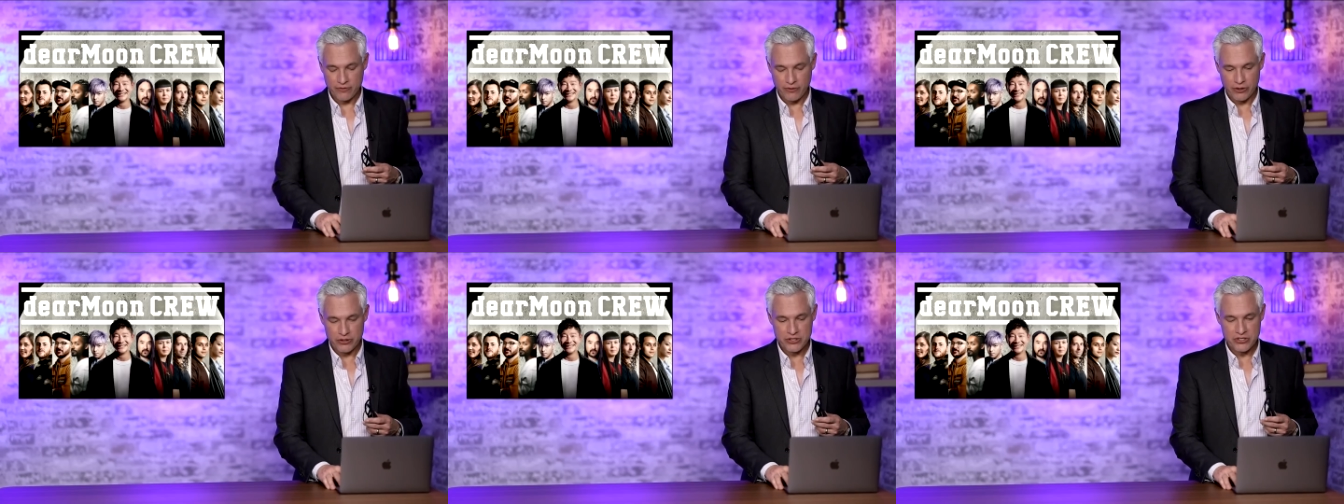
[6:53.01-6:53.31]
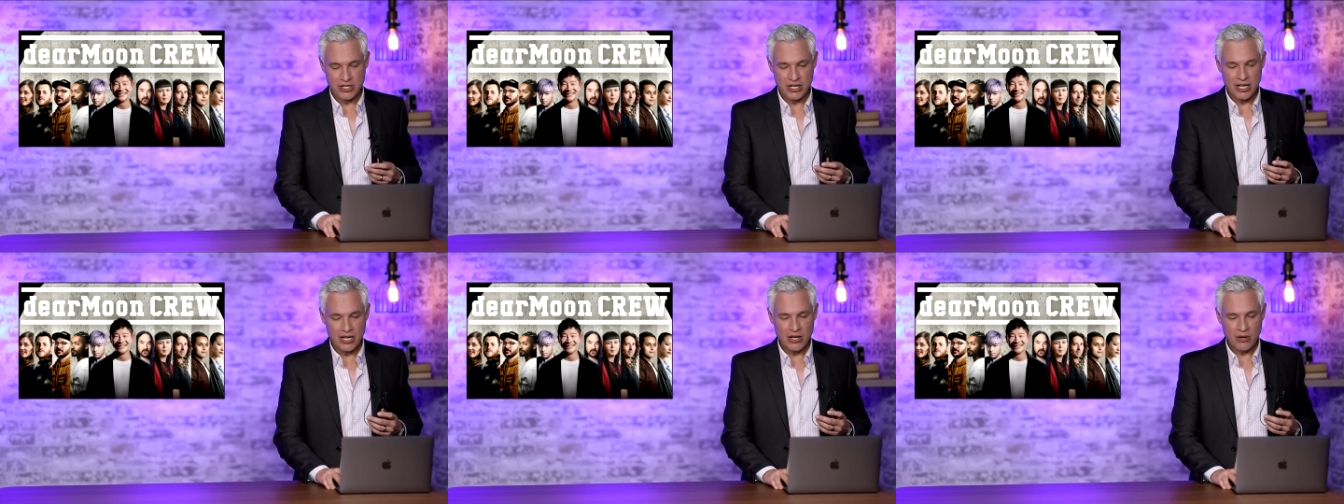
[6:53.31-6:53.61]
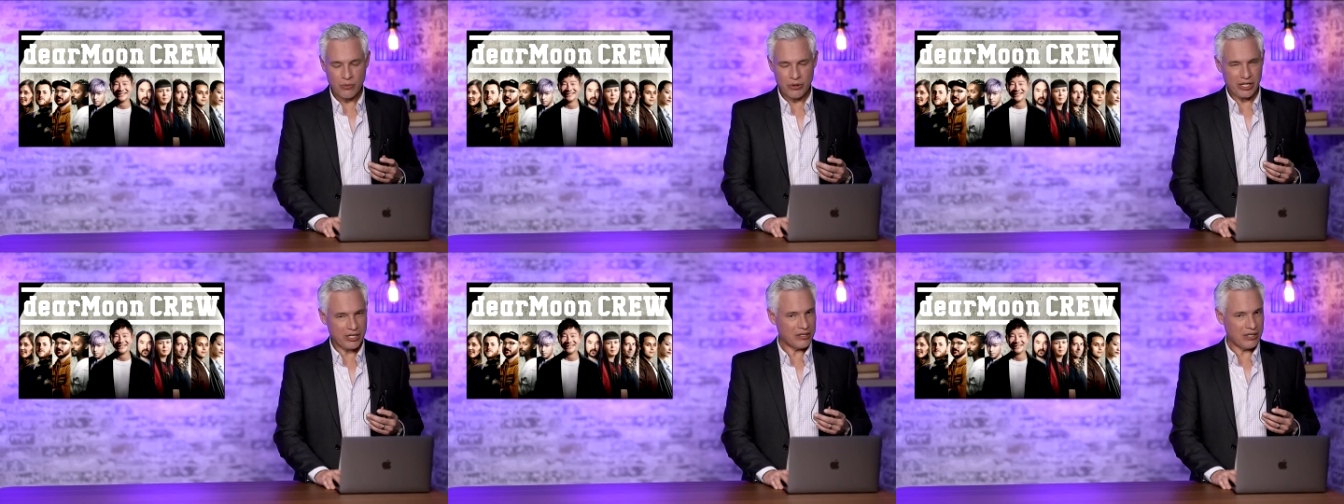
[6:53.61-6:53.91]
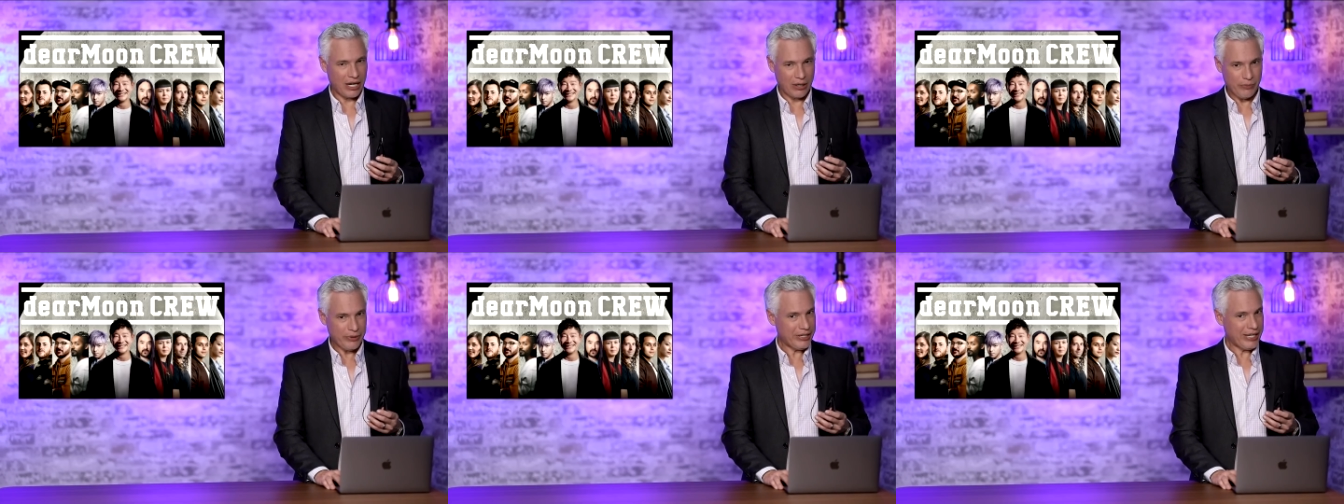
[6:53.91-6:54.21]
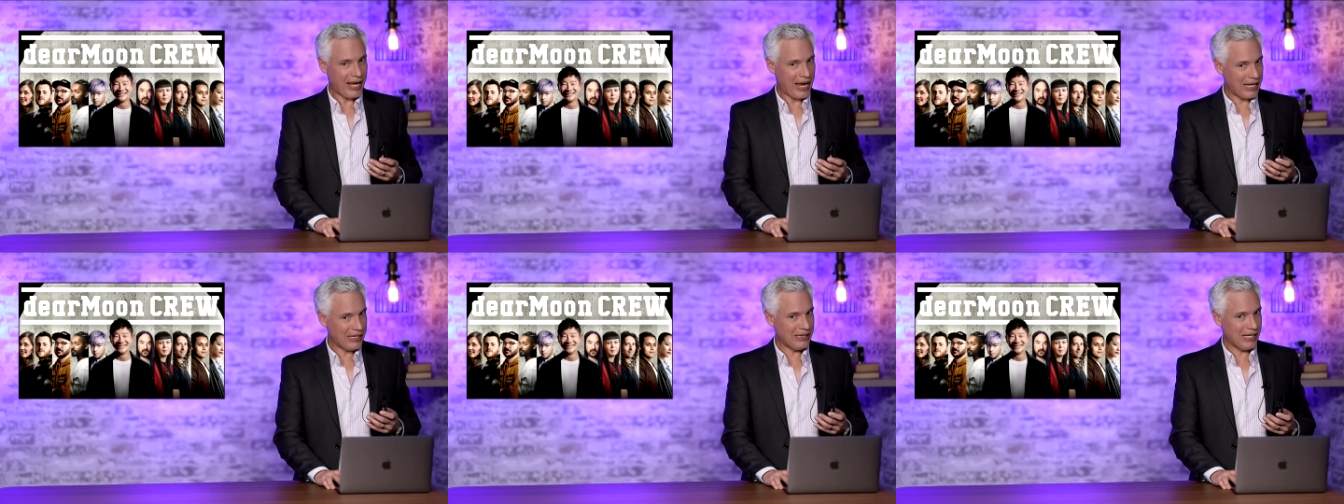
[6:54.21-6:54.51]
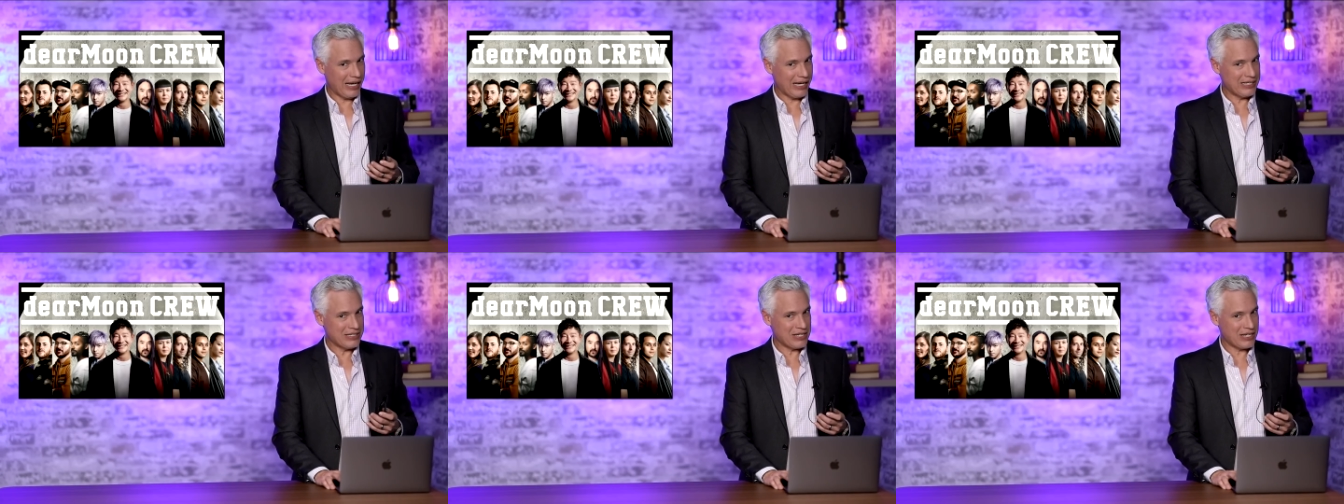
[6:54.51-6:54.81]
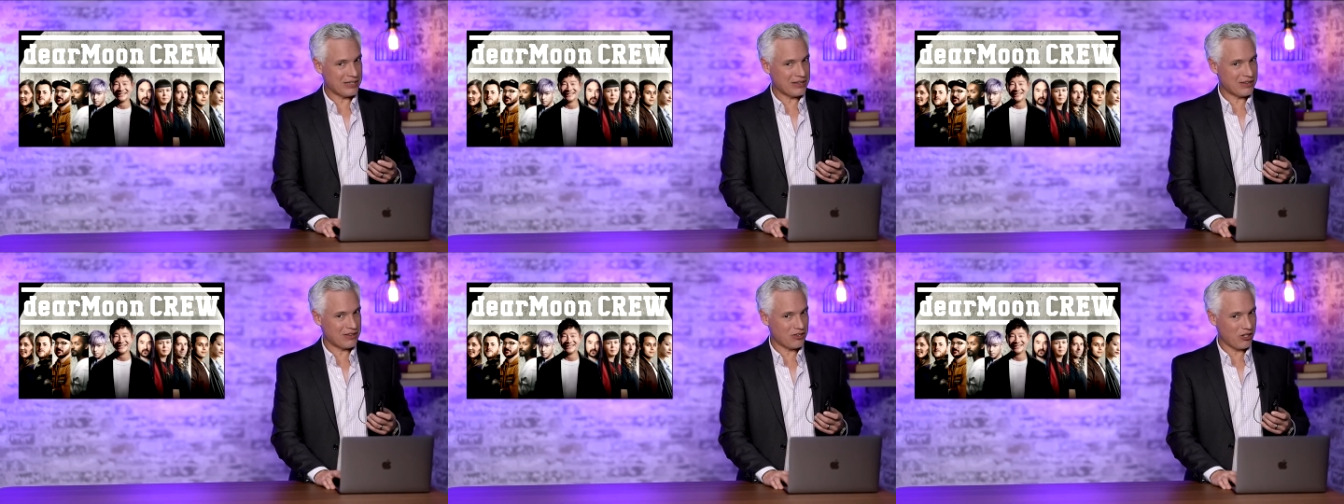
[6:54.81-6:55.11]
First, when I read the headlines,
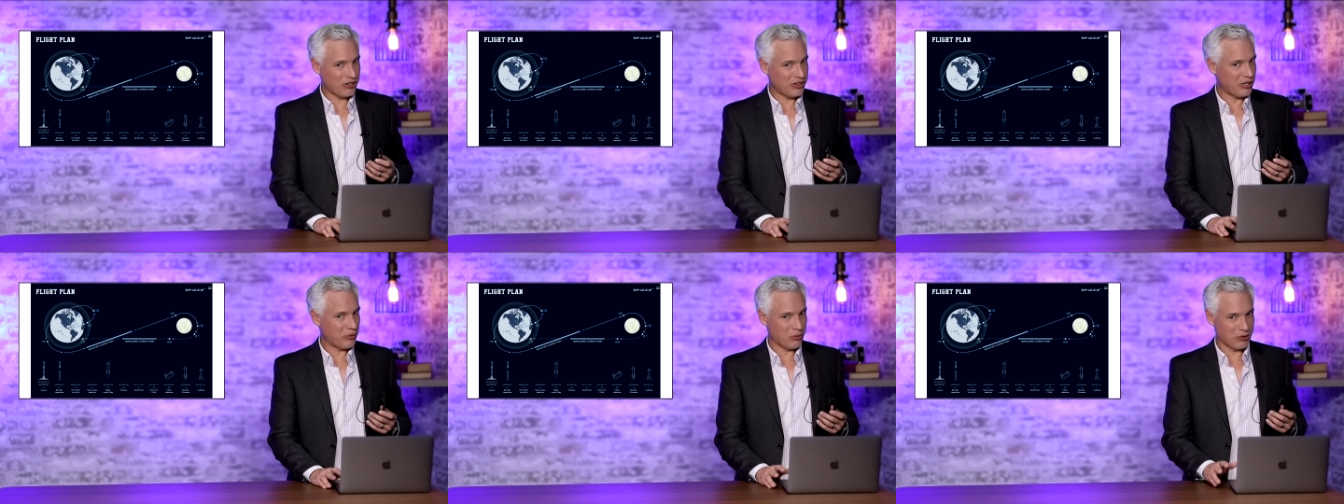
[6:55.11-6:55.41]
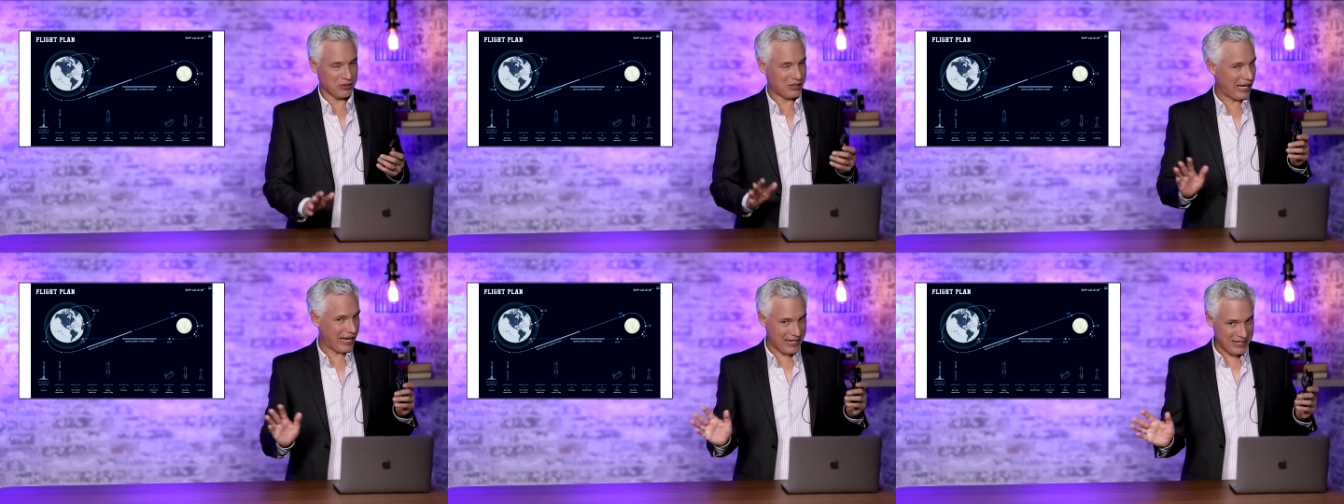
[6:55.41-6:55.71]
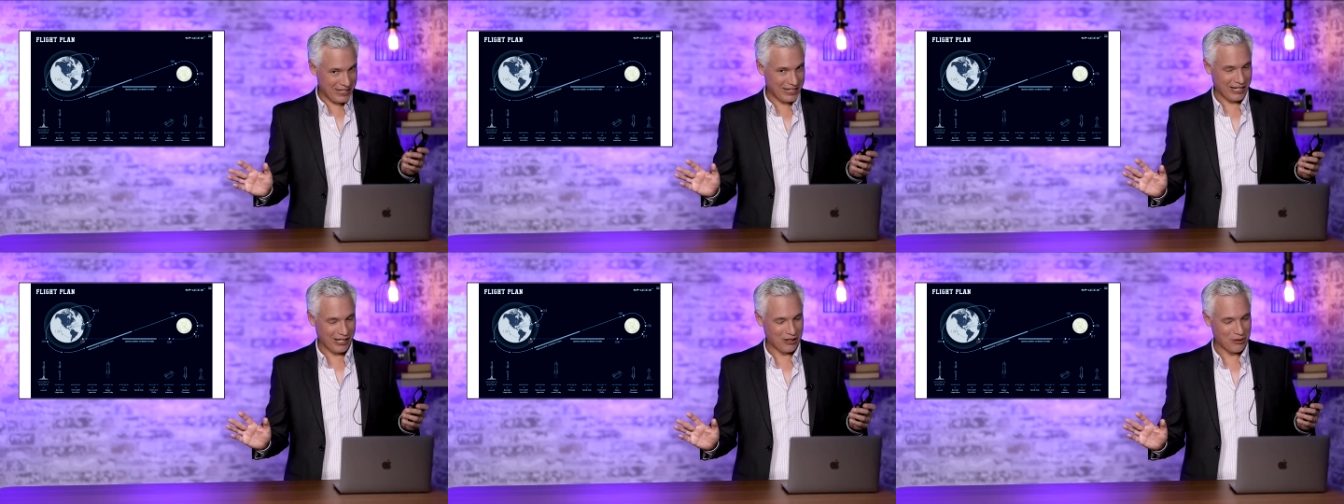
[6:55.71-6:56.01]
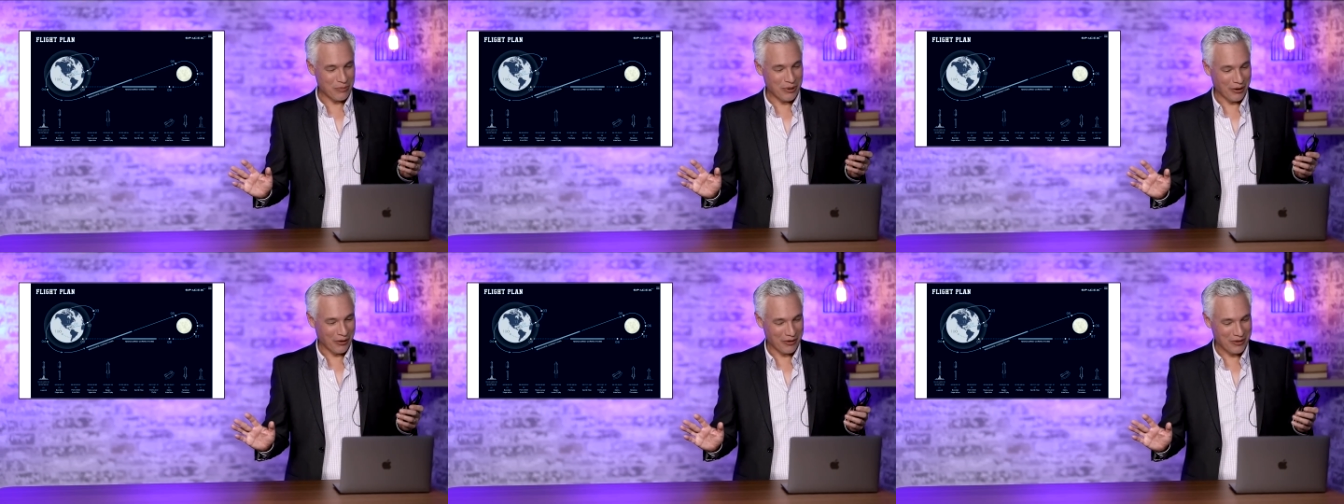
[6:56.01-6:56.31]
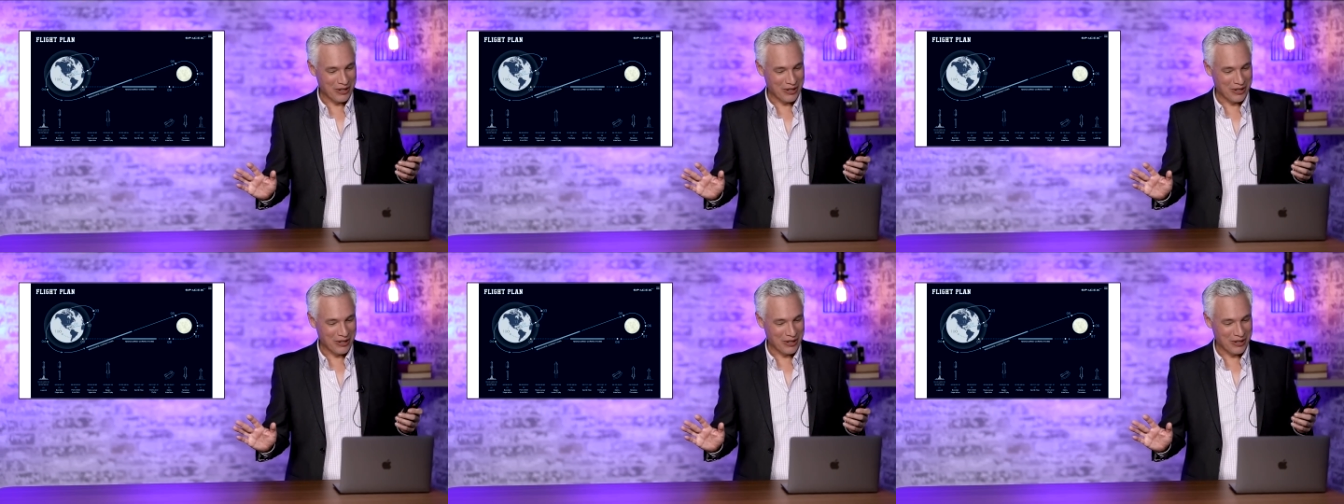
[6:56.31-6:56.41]
I thought they were landing on the moon,